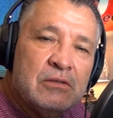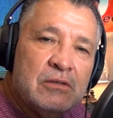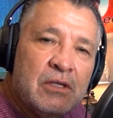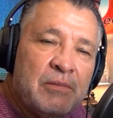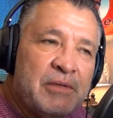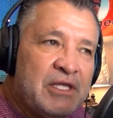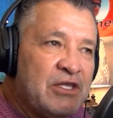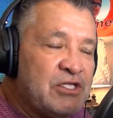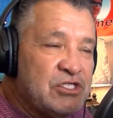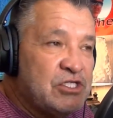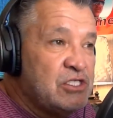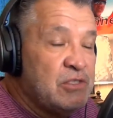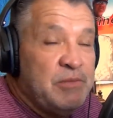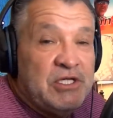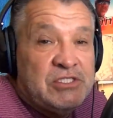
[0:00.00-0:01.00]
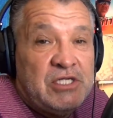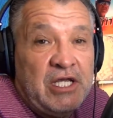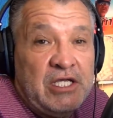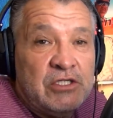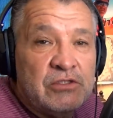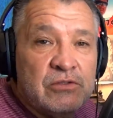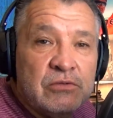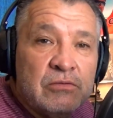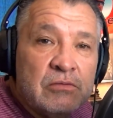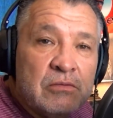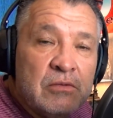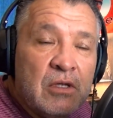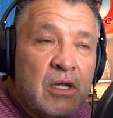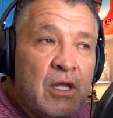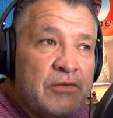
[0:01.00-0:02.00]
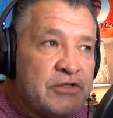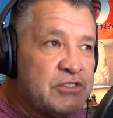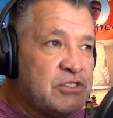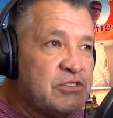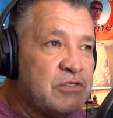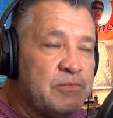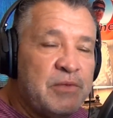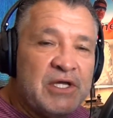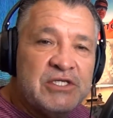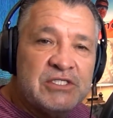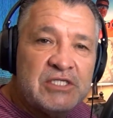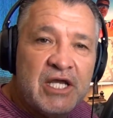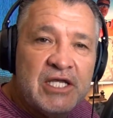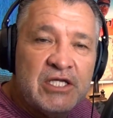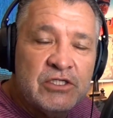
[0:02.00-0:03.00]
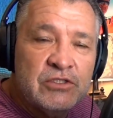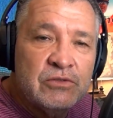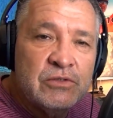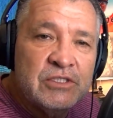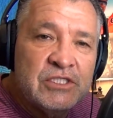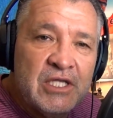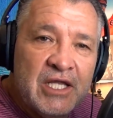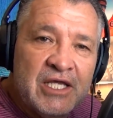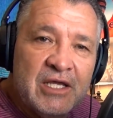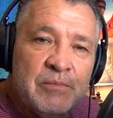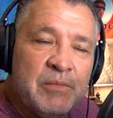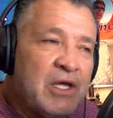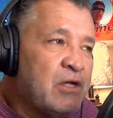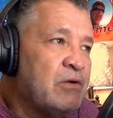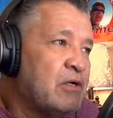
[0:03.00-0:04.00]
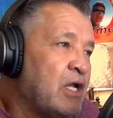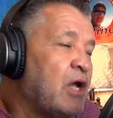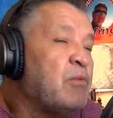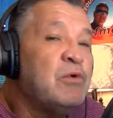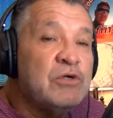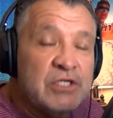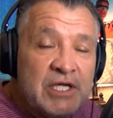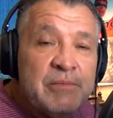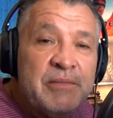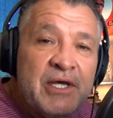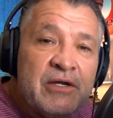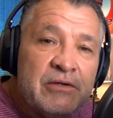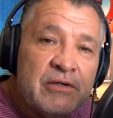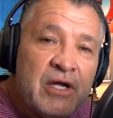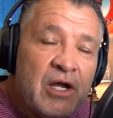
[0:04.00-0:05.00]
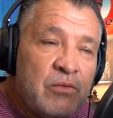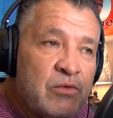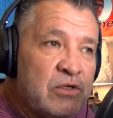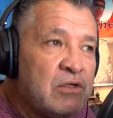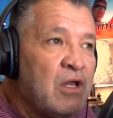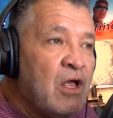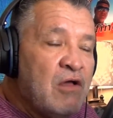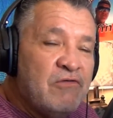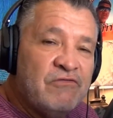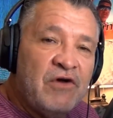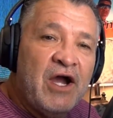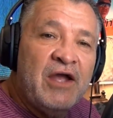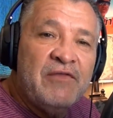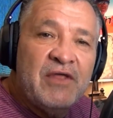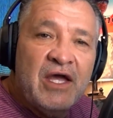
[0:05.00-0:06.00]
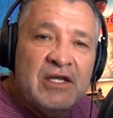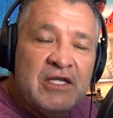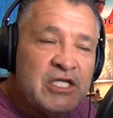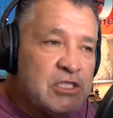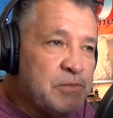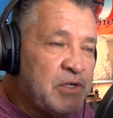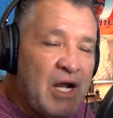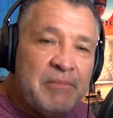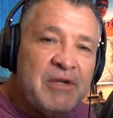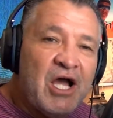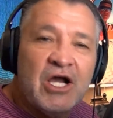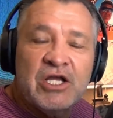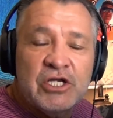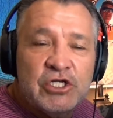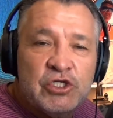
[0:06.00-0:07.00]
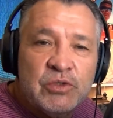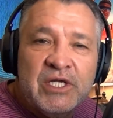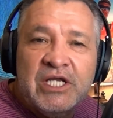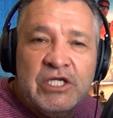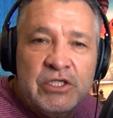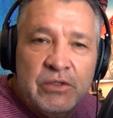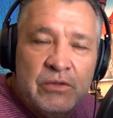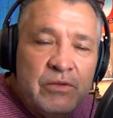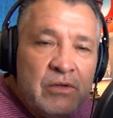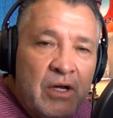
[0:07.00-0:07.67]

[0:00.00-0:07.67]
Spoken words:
I mean, this is the best I can do. This is the best I can do until I get better, and I will get better. I will find that niche, but I'm not going to trick you.